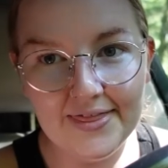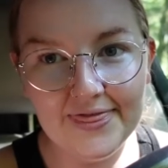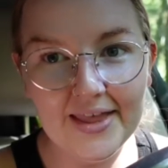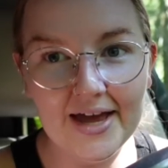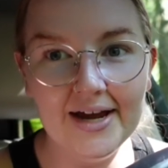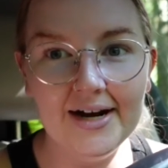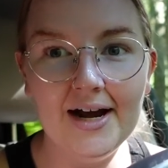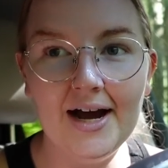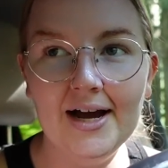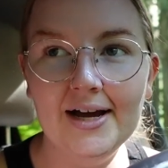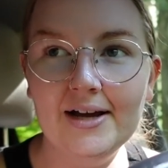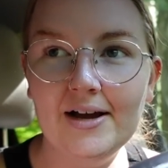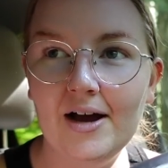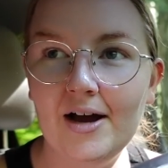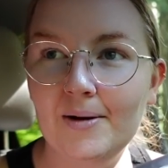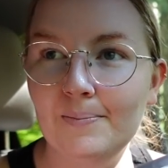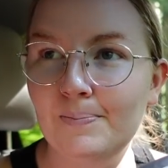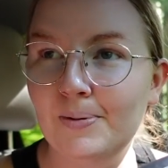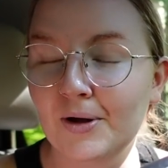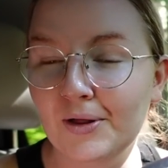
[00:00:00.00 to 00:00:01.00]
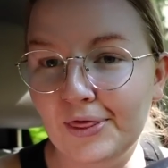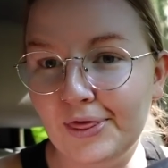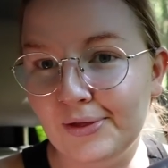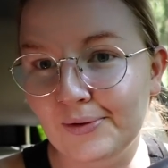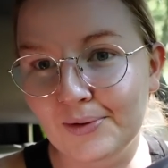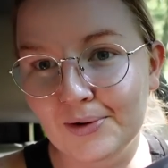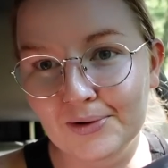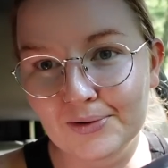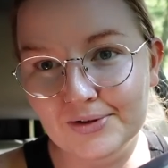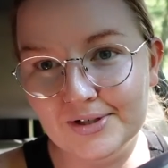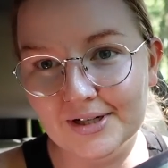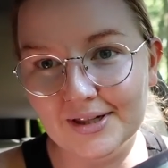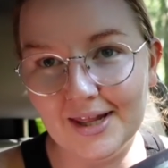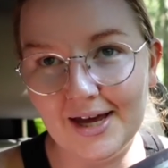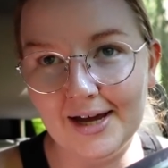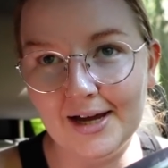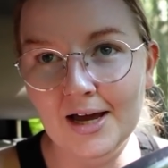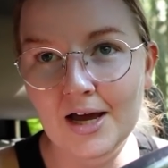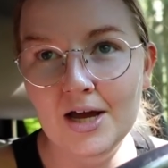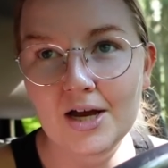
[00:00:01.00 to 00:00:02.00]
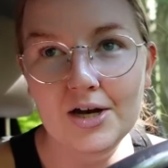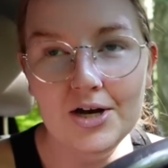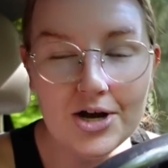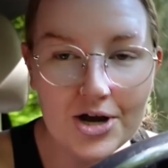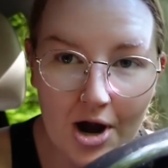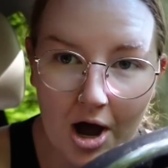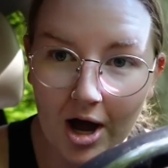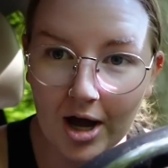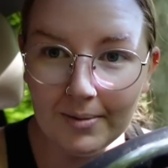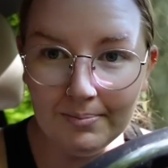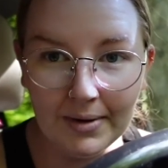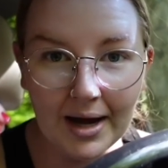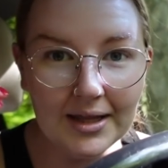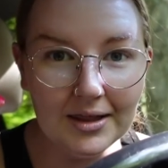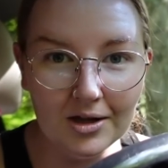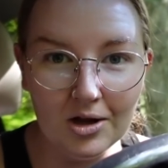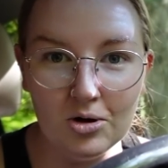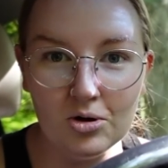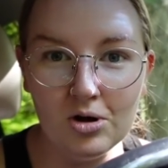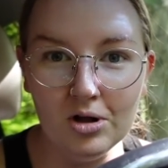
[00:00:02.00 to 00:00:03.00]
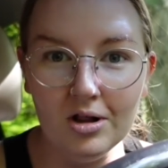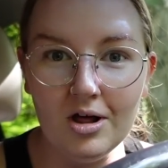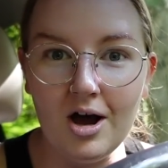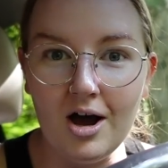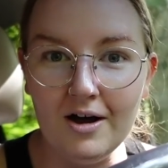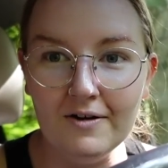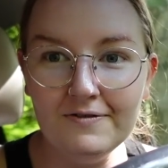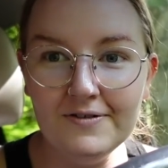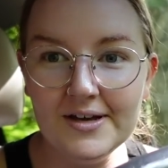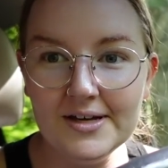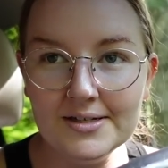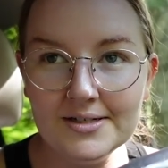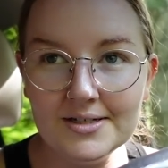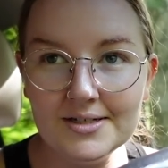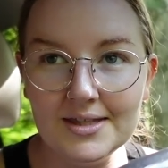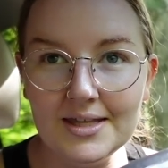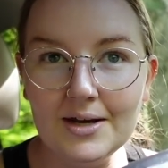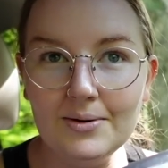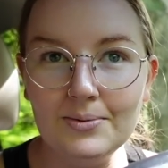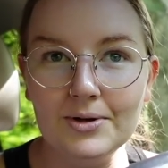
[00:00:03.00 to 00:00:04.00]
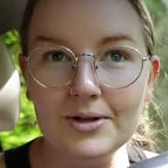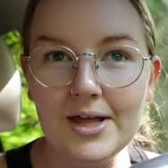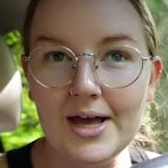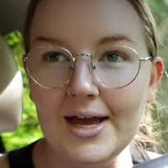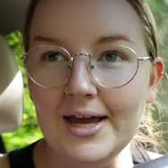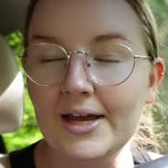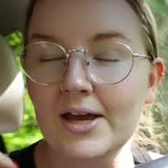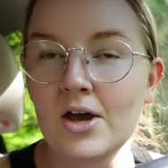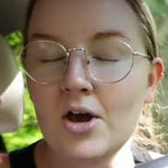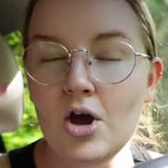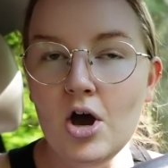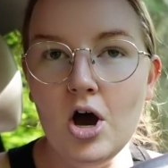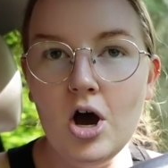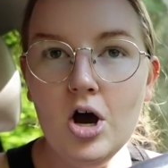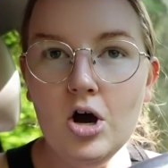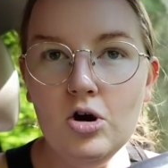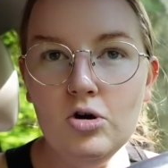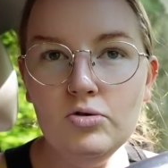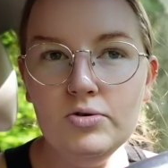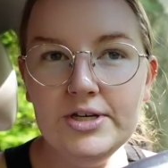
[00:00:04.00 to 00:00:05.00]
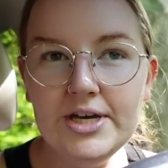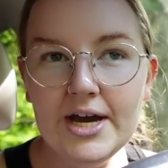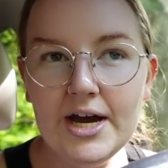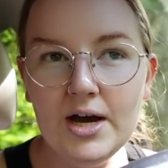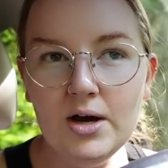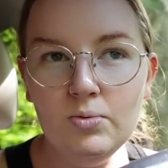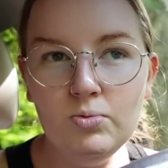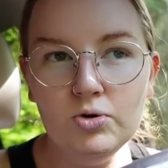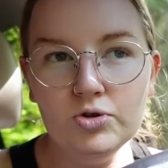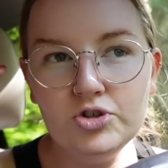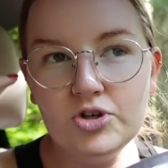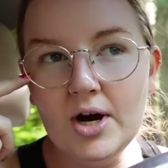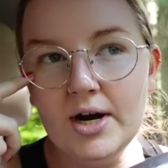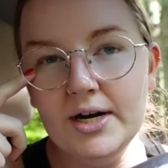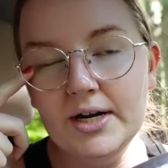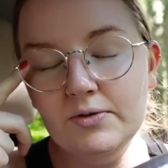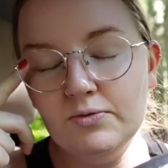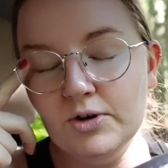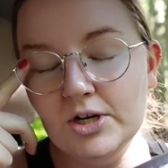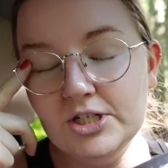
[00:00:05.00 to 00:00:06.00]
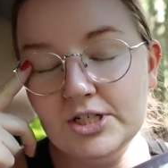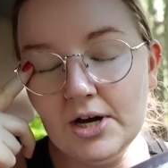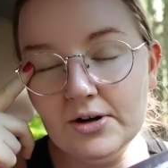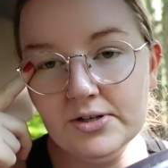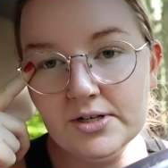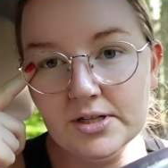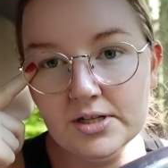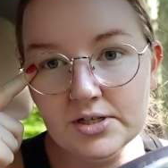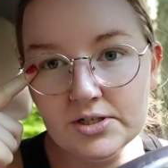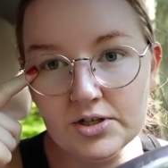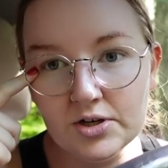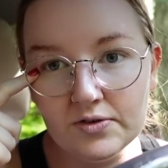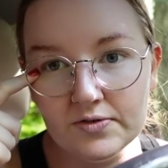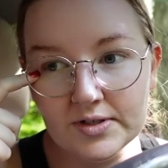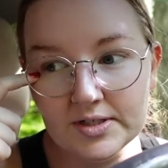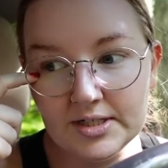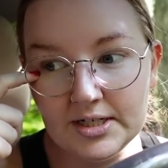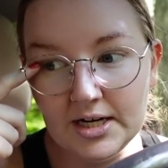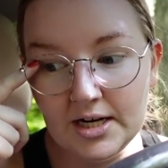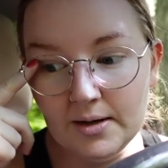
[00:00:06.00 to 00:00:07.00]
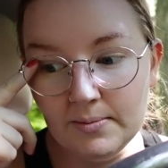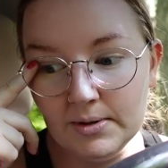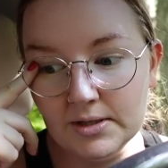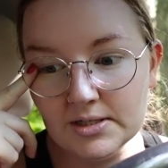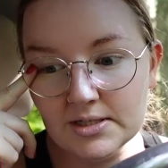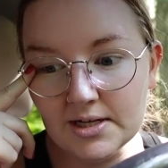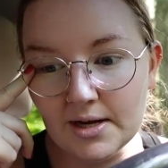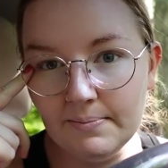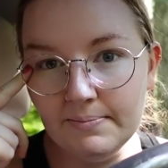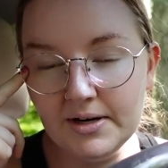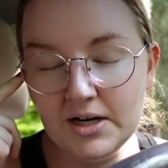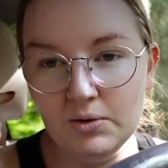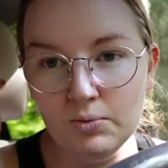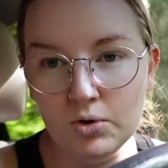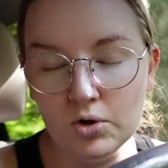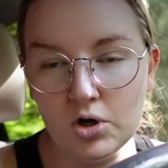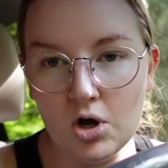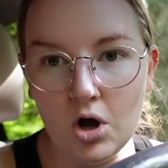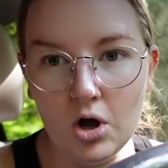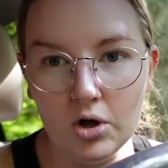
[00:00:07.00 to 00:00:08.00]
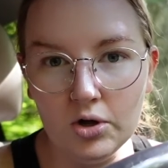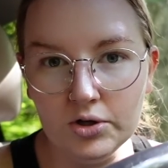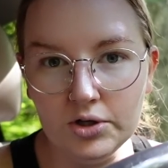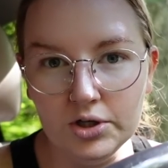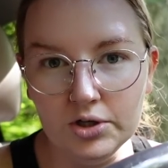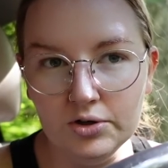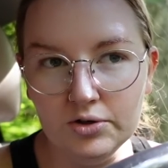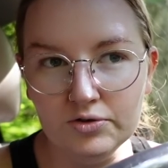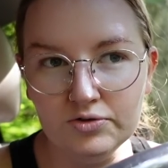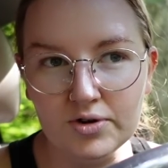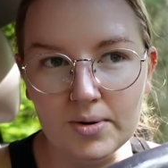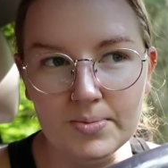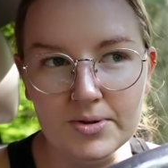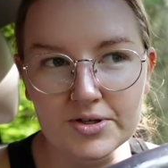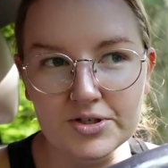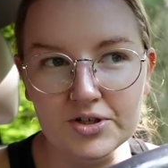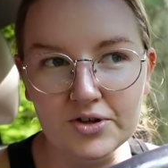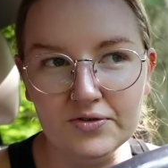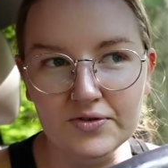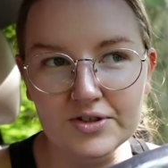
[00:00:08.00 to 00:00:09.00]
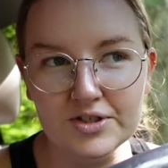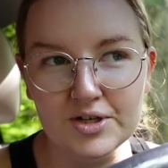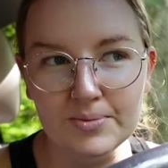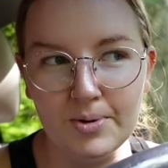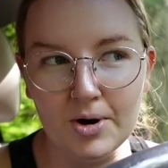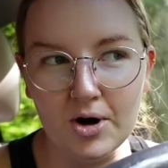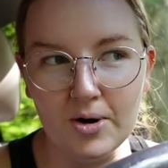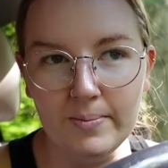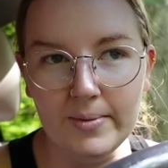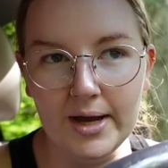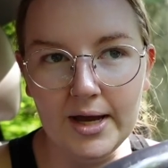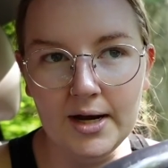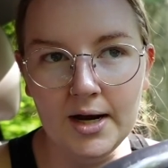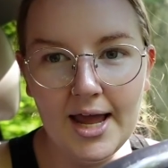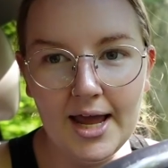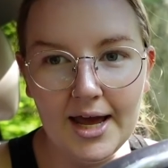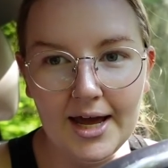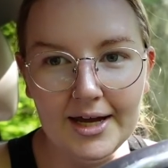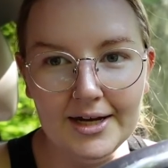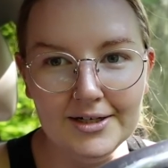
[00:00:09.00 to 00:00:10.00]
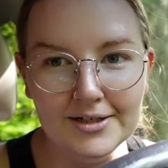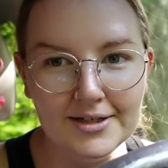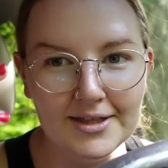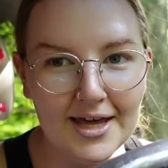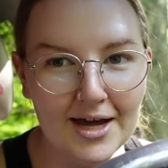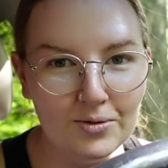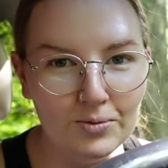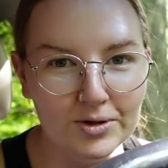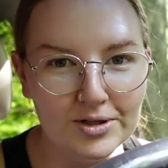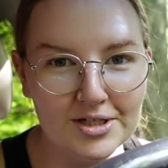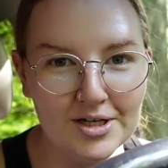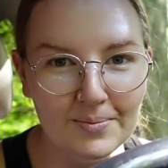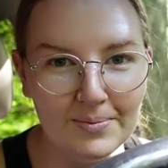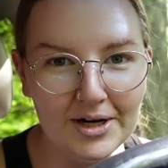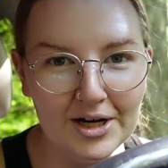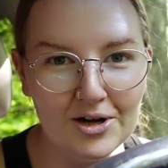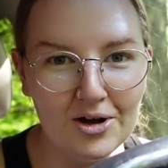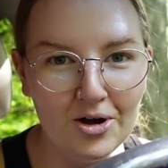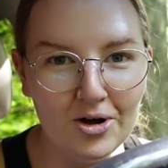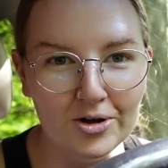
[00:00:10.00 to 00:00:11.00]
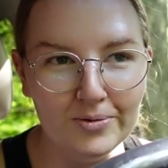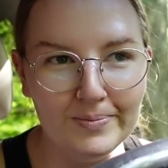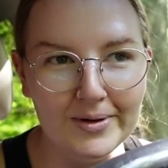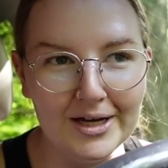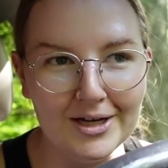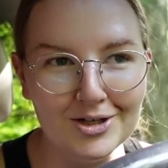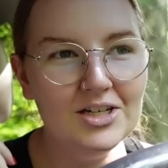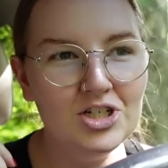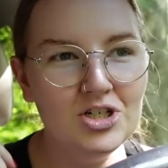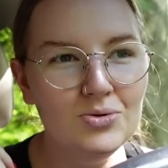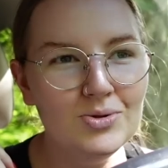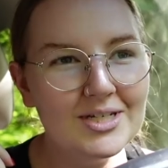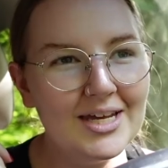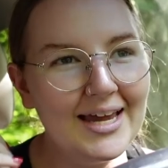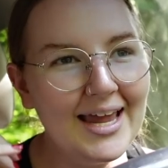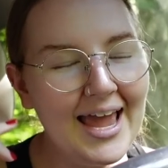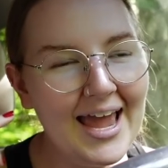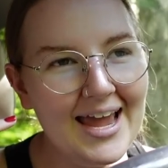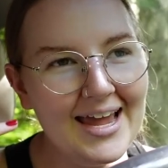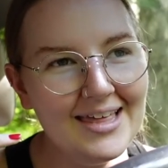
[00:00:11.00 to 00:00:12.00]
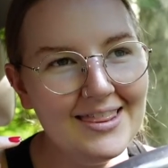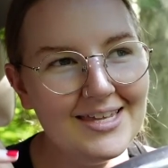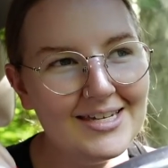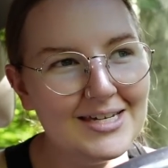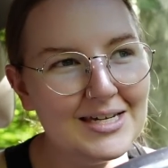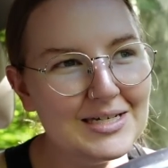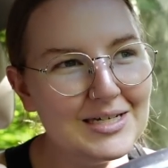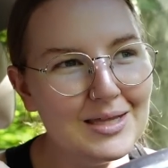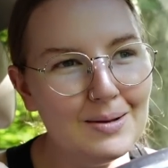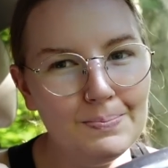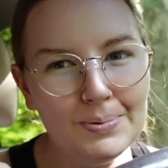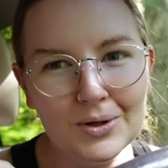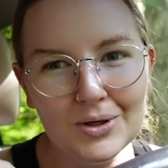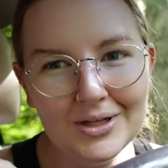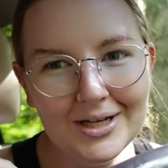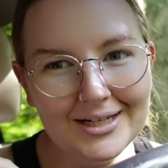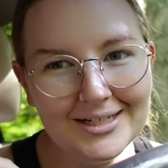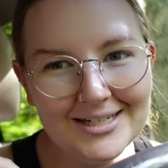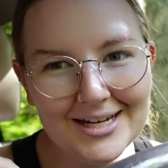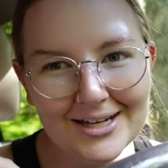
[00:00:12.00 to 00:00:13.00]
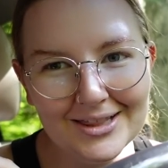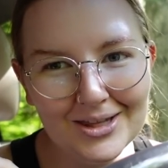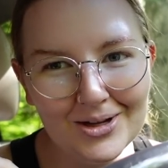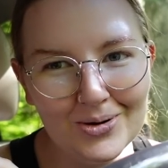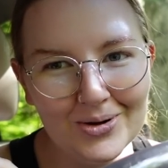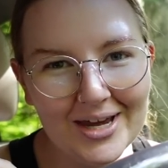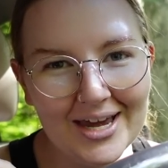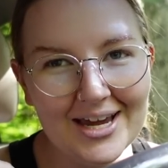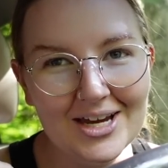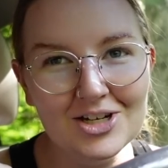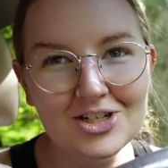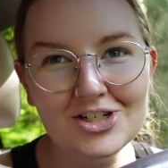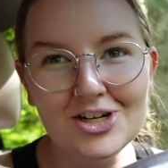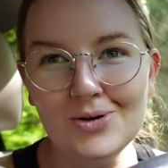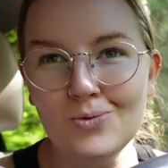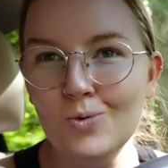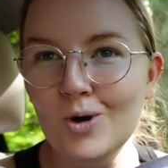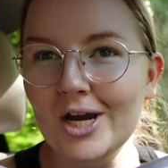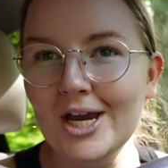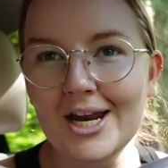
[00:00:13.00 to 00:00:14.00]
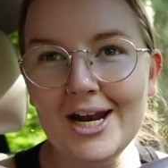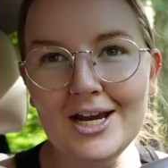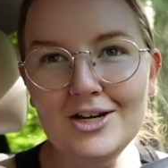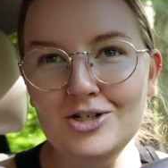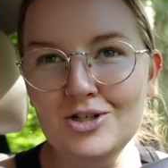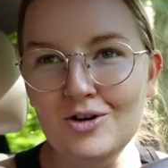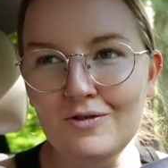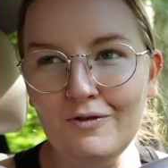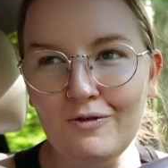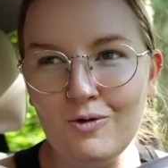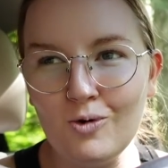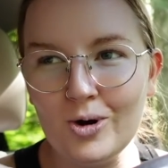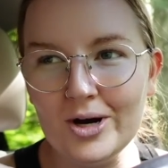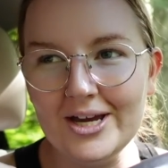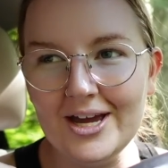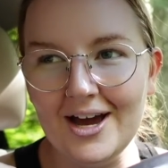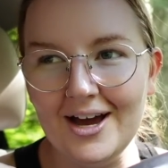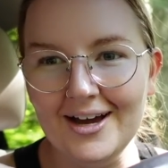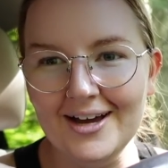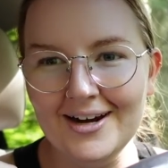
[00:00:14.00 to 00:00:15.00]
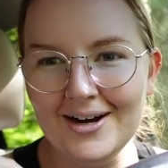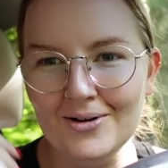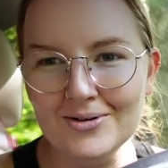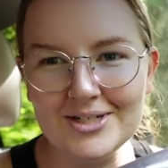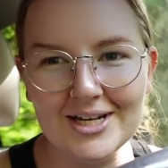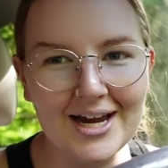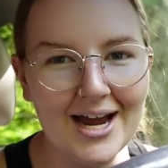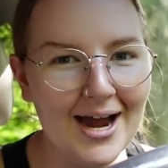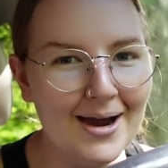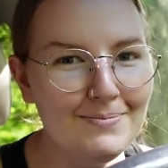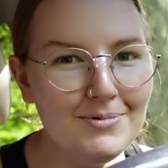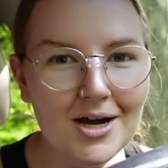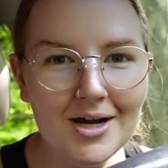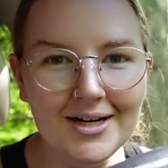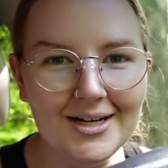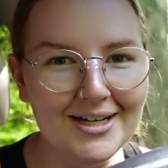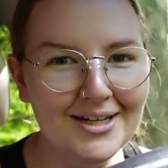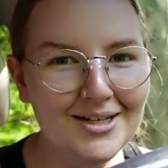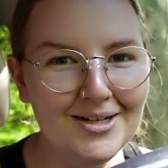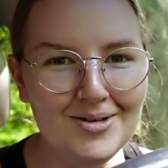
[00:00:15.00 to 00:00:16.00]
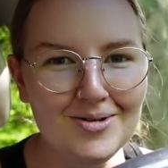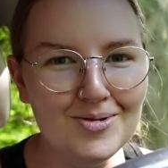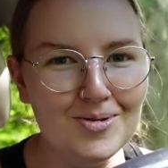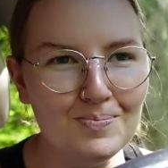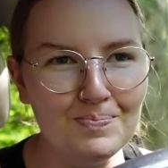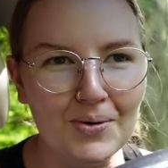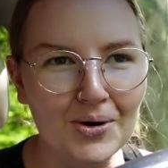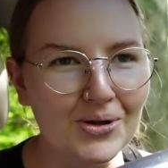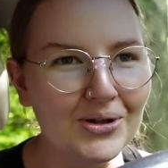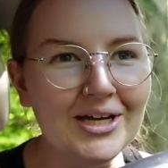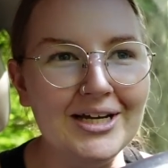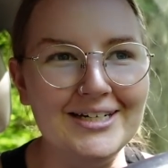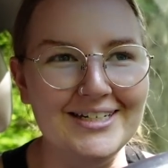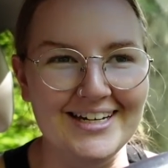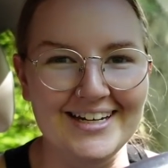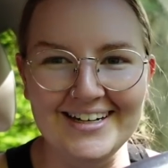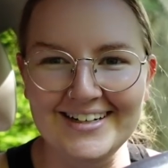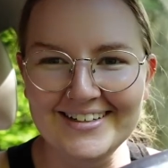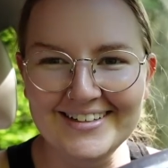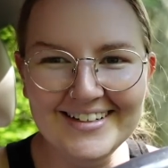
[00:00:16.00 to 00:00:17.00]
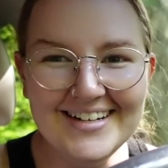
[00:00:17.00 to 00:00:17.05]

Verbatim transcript: And then I got put through to like not my local office. They were like, oh yeah, we'll try to reach out to the service team and somebody will call you from the service department. And then when somebody called me, she was like, hey, this is the Burlington location. What can I do for you? And I was like, I'm not in Burlington.